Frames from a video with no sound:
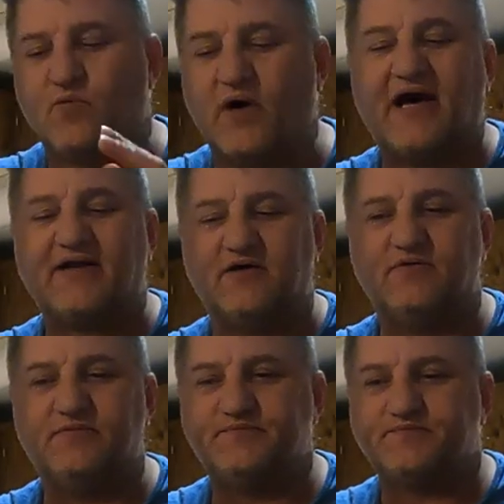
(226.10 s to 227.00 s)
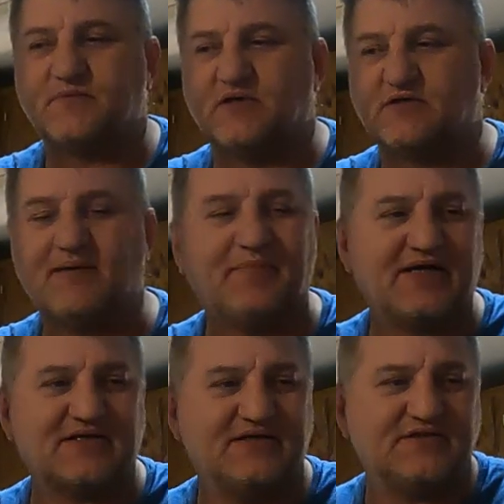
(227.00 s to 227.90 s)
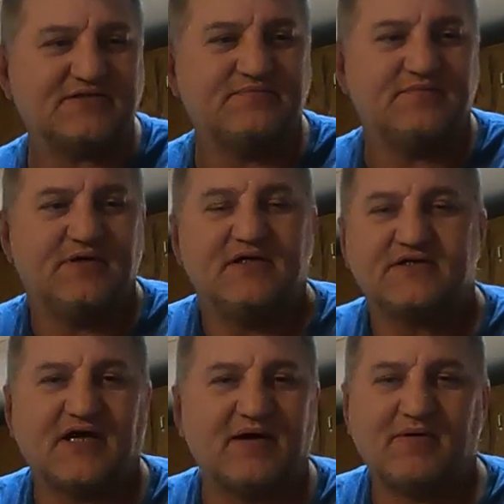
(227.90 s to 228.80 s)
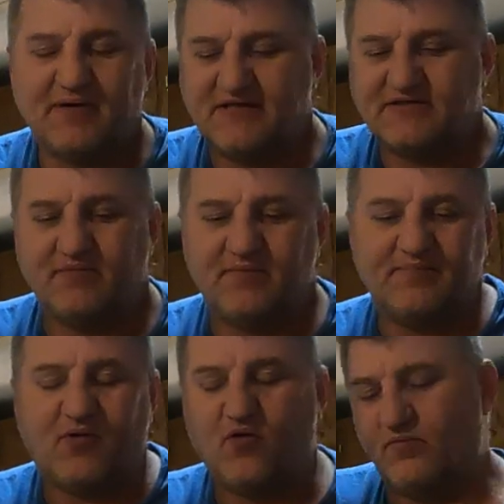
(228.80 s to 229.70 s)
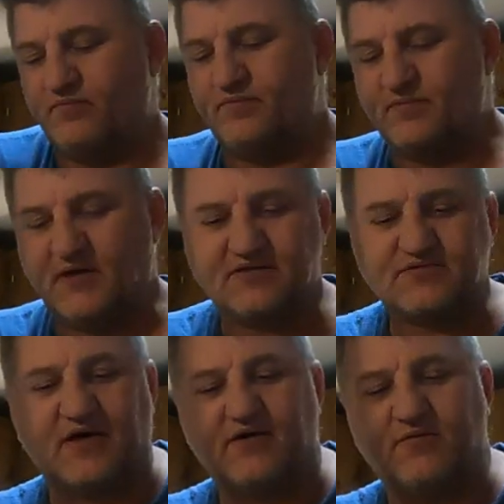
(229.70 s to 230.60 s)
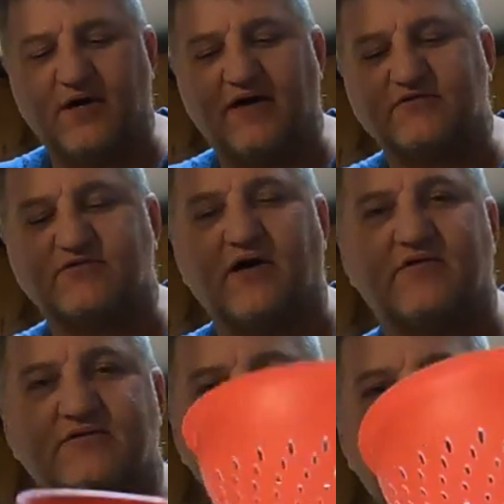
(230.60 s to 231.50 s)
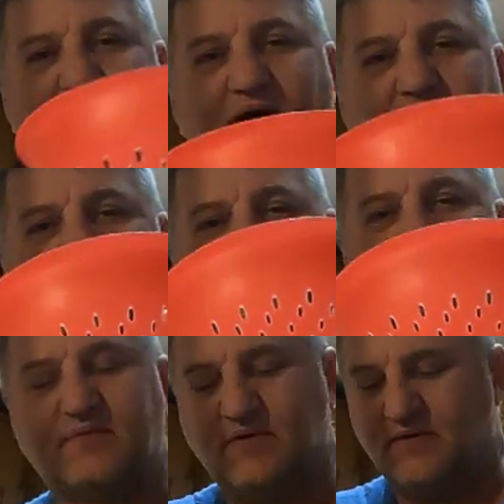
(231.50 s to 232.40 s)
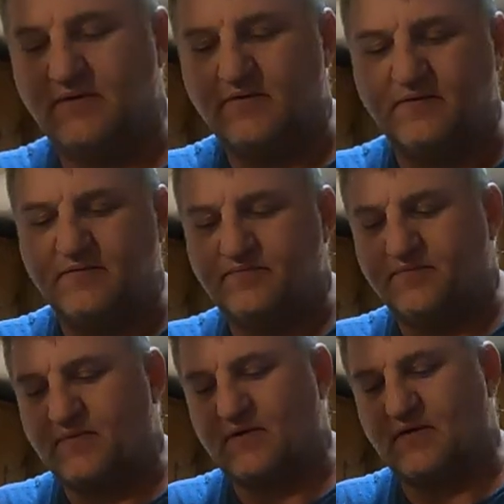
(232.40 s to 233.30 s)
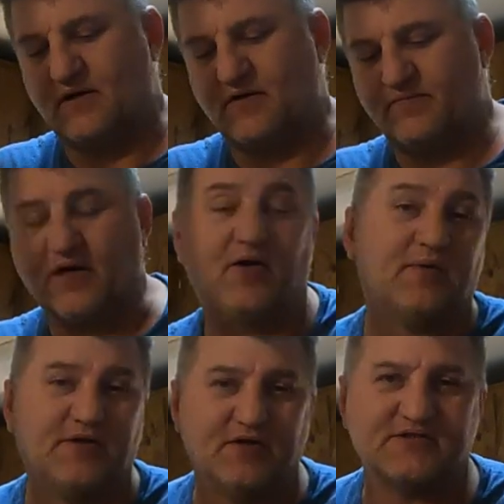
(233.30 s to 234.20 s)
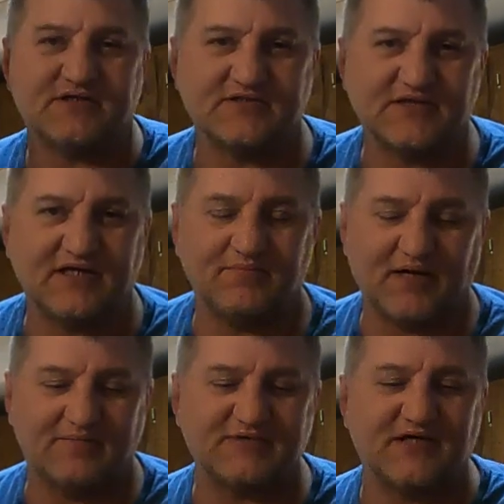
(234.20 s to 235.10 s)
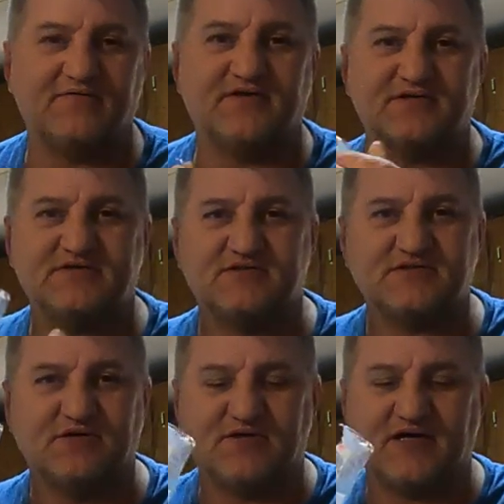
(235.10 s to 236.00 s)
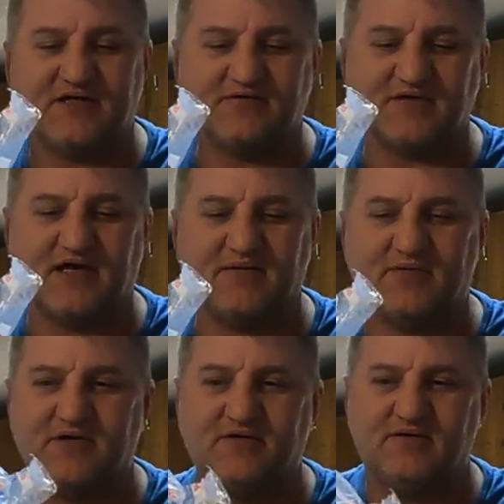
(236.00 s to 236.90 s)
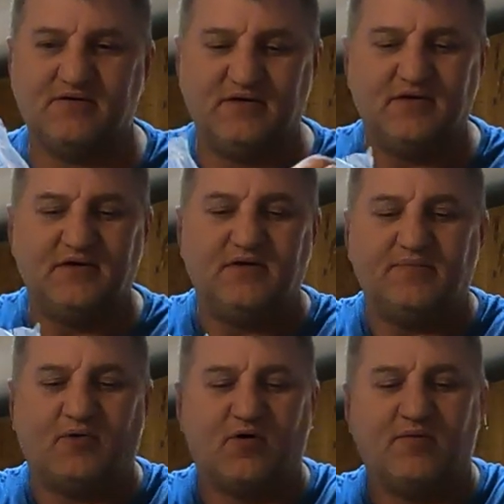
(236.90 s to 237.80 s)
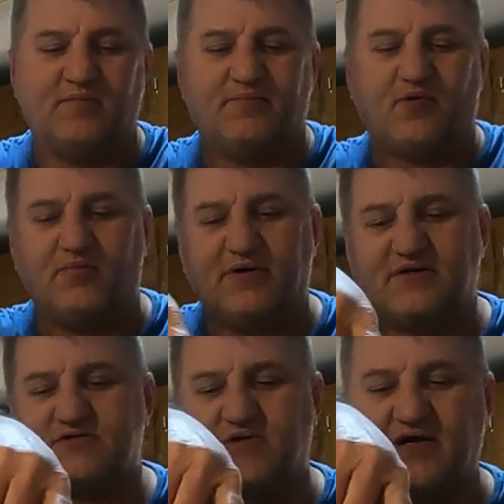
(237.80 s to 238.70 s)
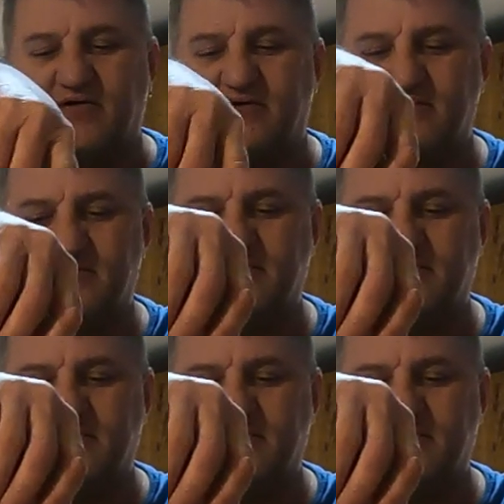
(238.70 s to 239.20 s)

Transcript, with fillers: And what I do is I basically just tear my beans open and pour them in the strainer. We'll have a strainer inside my pot. Uh, I normally do this at the sink, but I'm sitting over here to just show you guys on the camera here. Pour, pour them in the strainer.